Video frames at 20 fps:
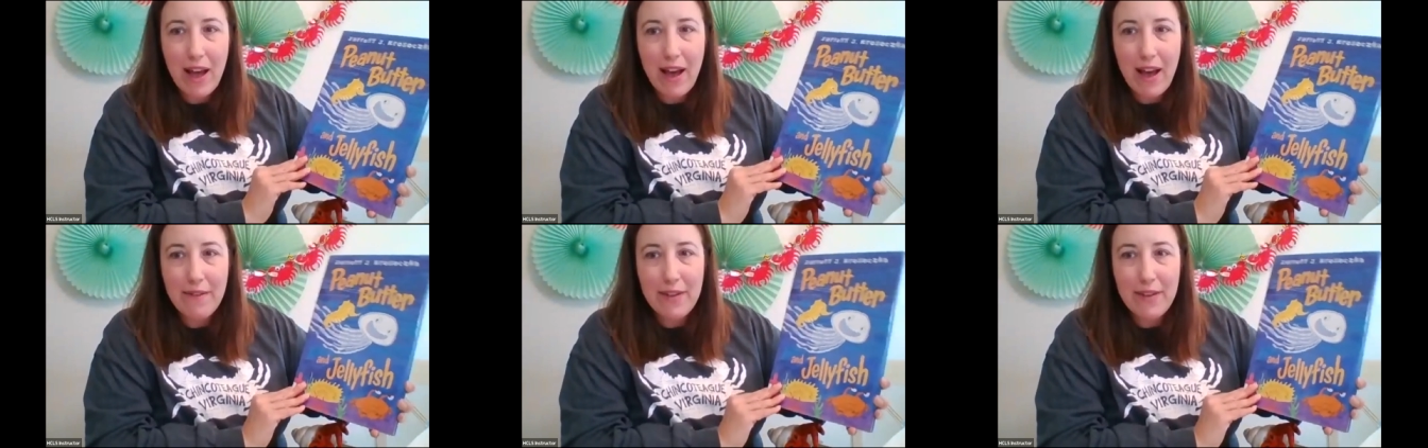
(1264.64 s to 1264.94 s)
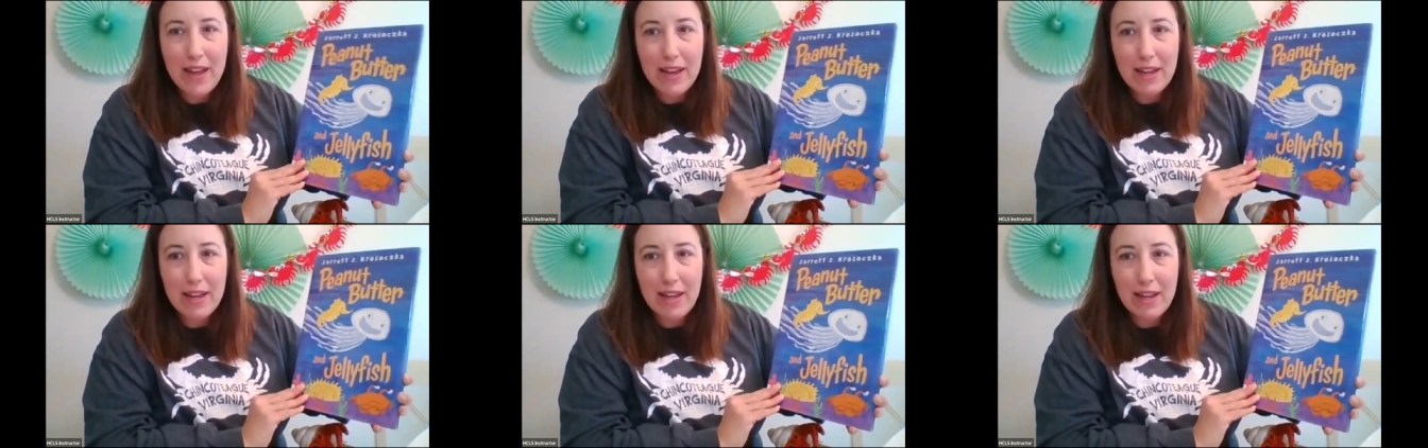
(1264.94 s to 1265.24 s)
have
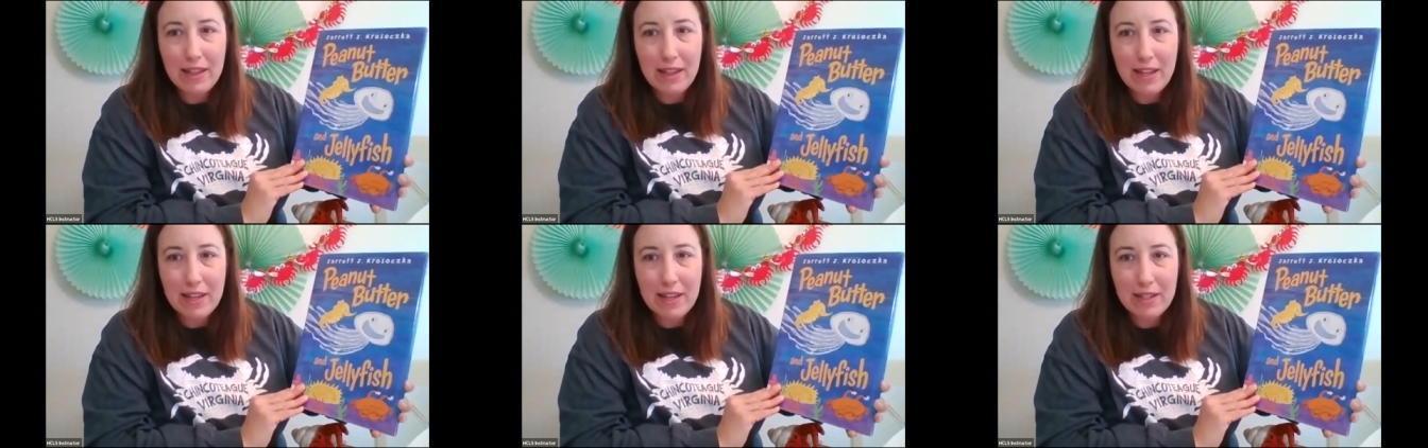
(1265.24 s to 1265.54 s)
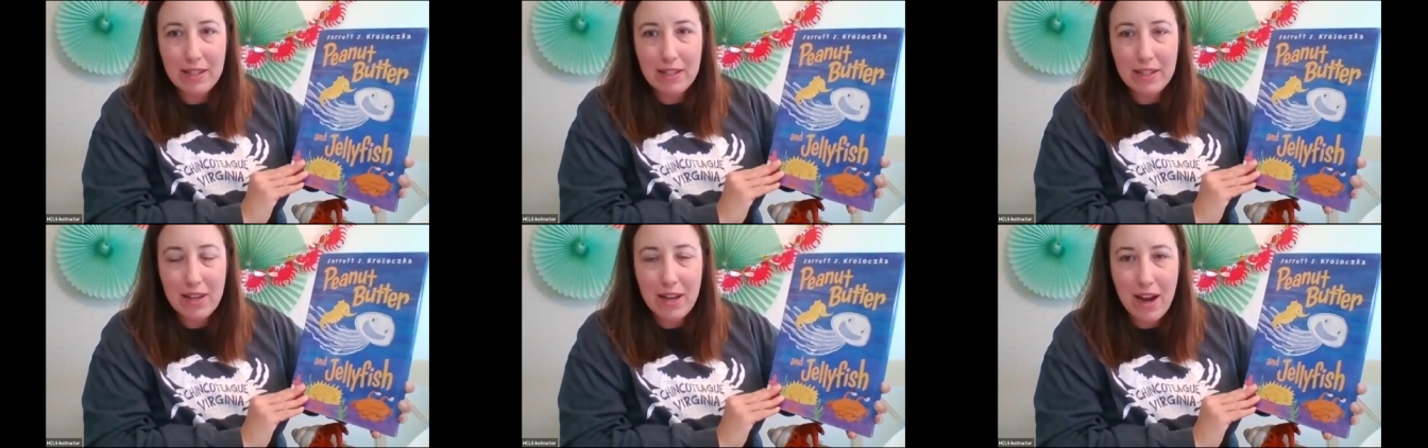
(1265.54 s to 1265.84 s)
a, a
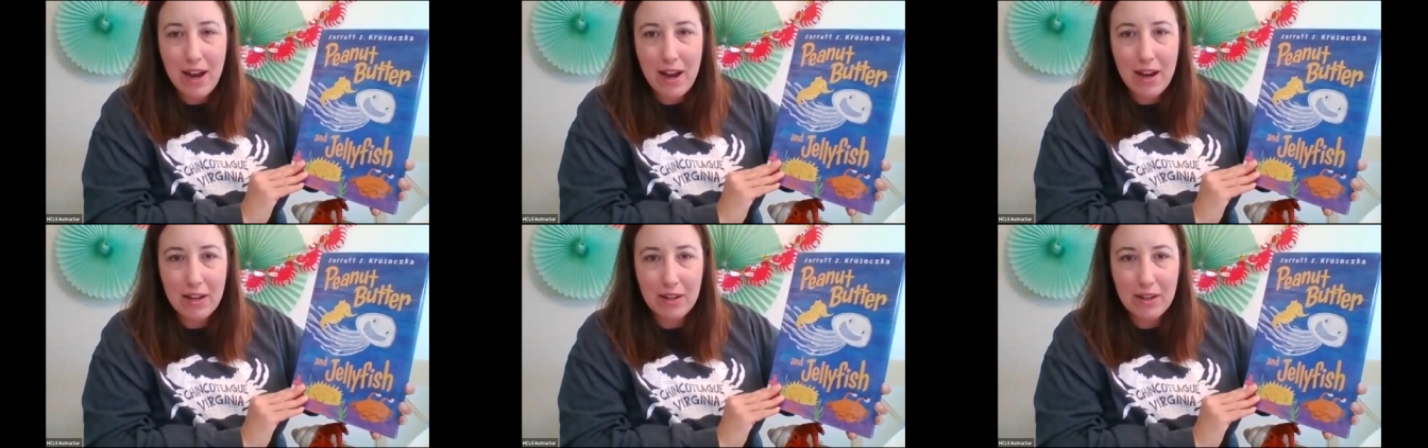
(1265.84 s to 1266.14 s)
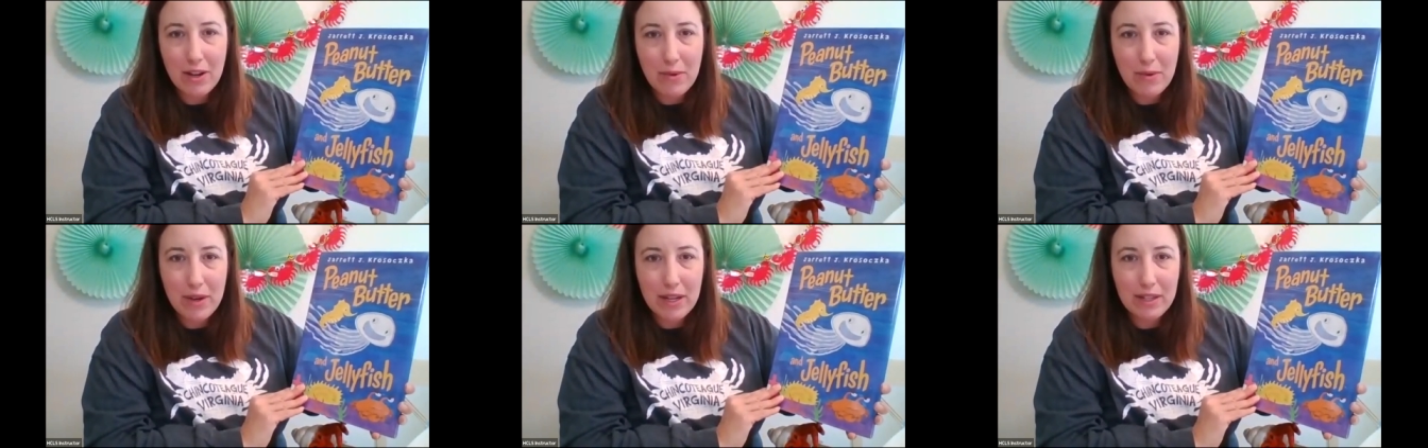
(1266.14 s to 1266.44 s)
list uh,
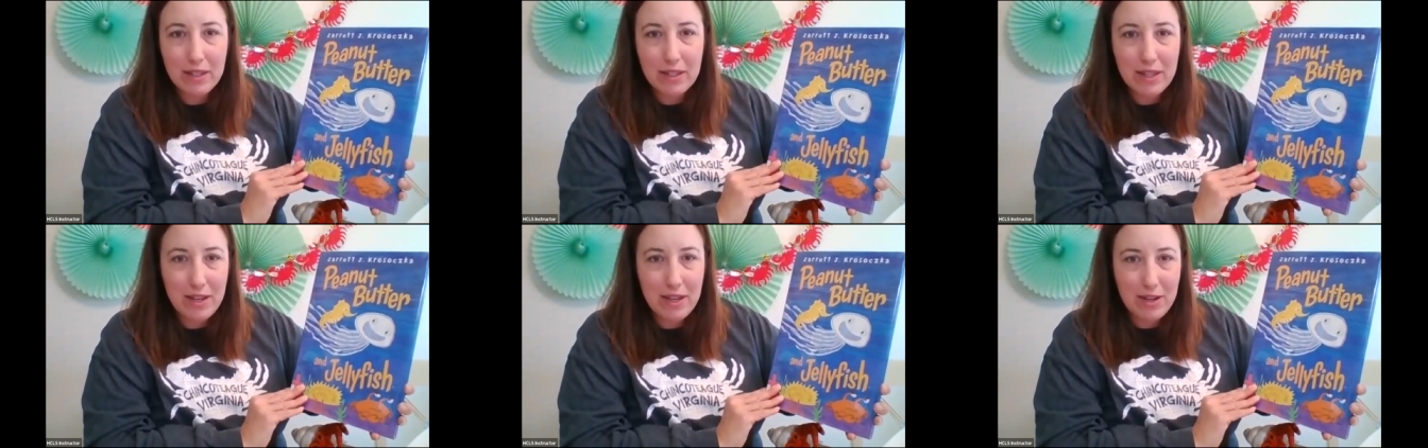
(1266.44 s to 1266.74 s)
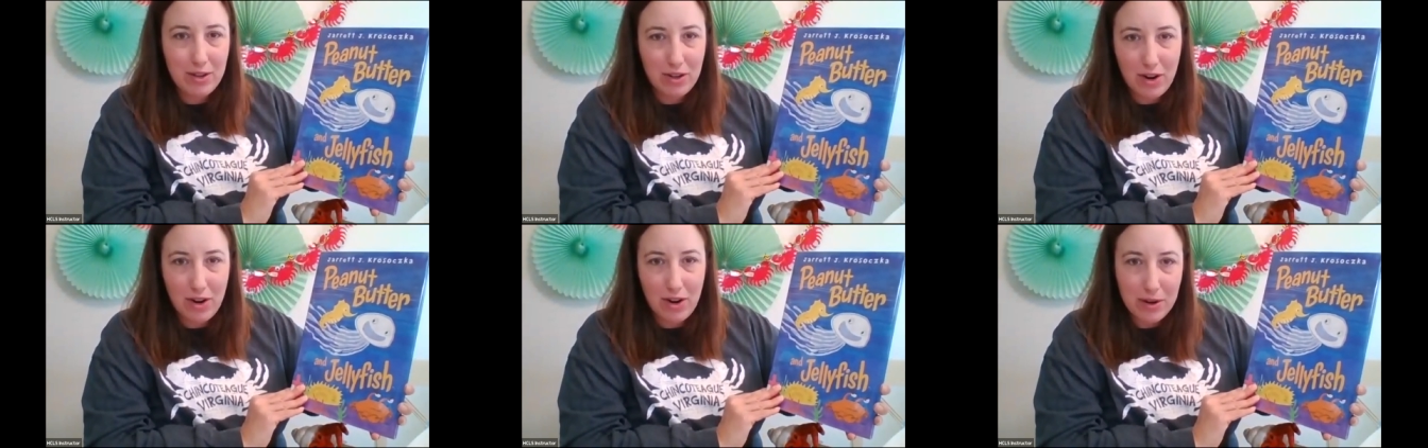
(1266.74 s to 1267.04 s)
going that
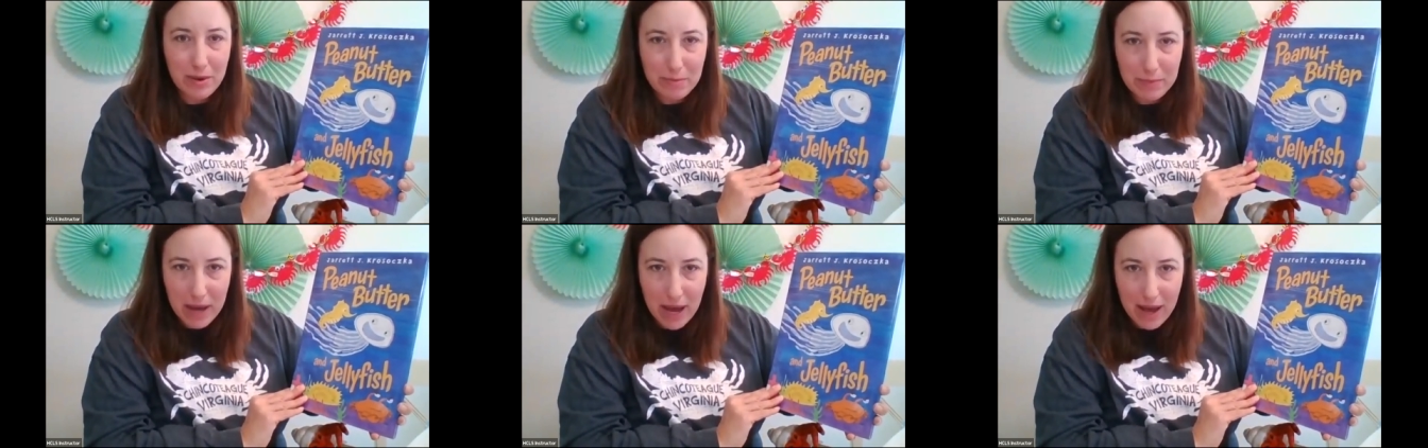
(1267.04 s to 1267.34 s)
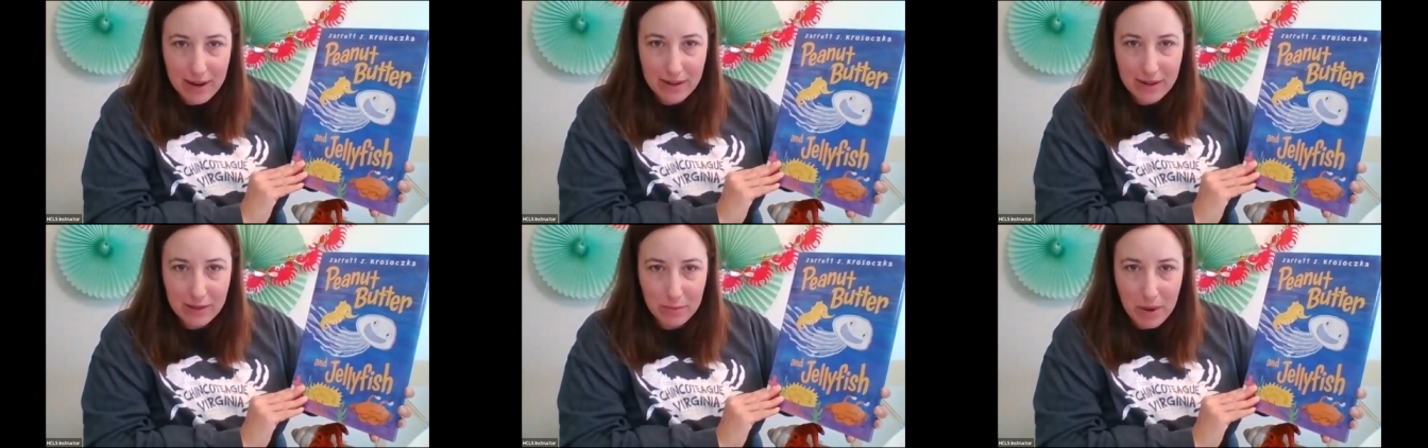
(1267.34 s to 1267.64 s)
your grown up
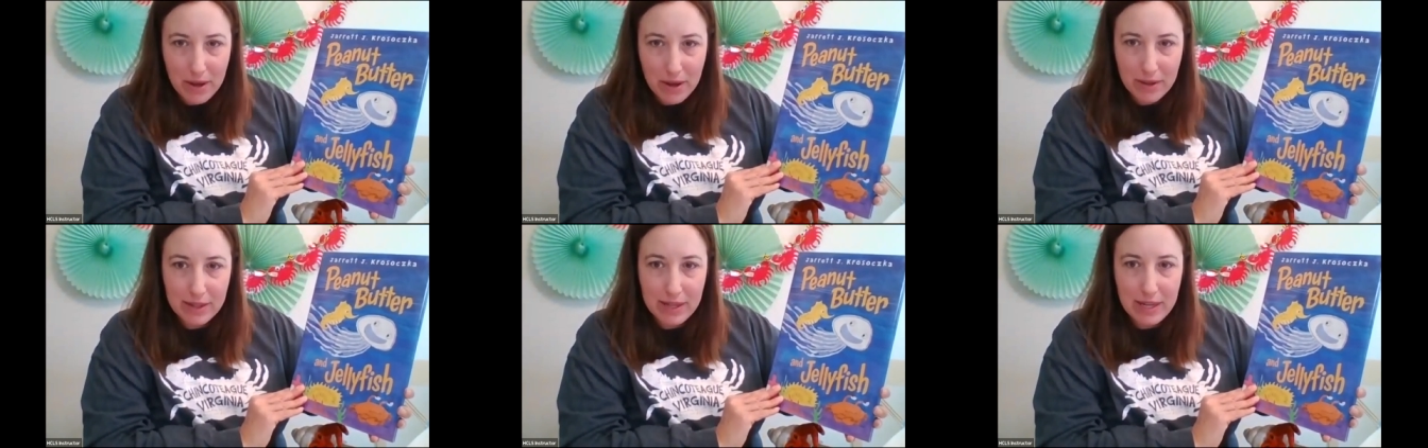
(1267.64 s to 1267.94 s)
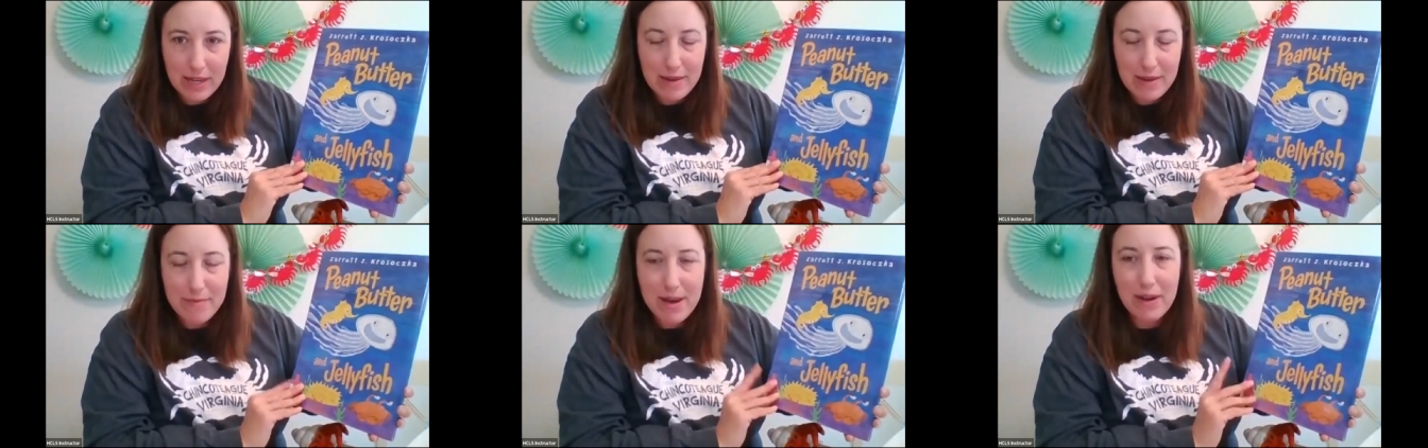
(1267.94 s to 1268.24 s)
got as well in
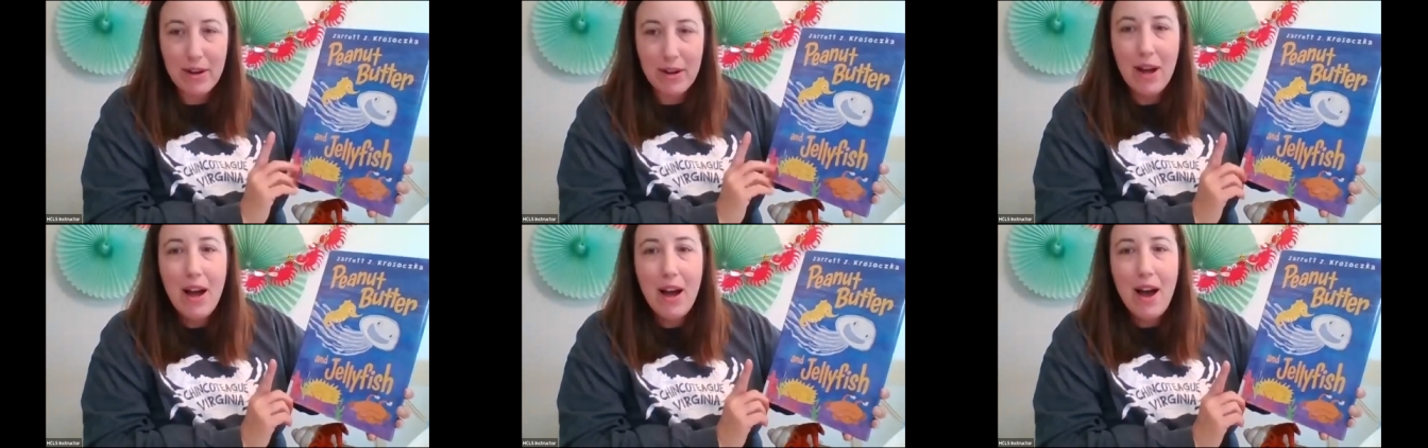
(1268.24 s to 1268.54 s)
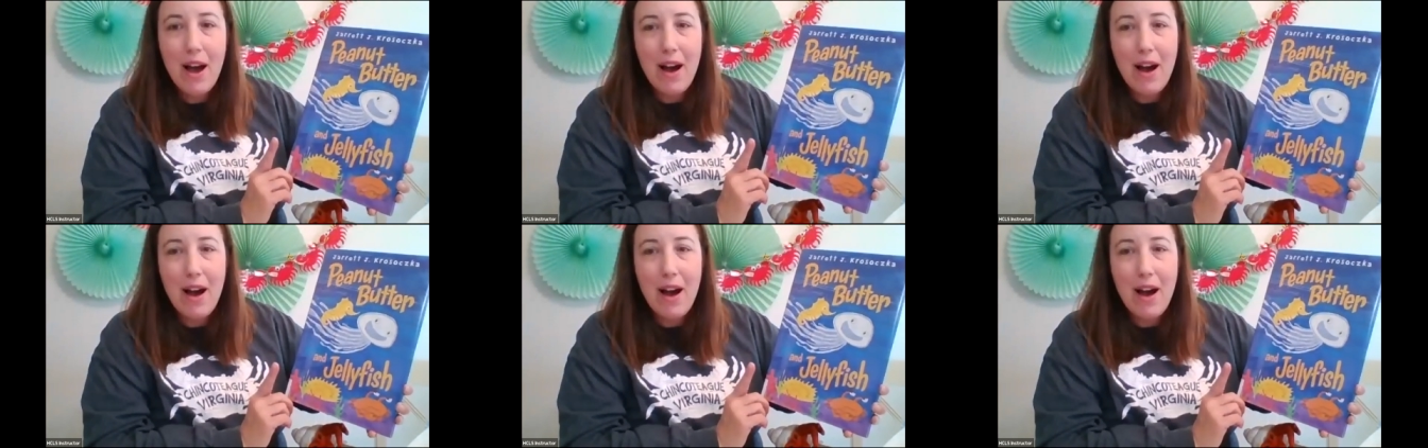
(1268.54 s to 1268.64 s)
the email.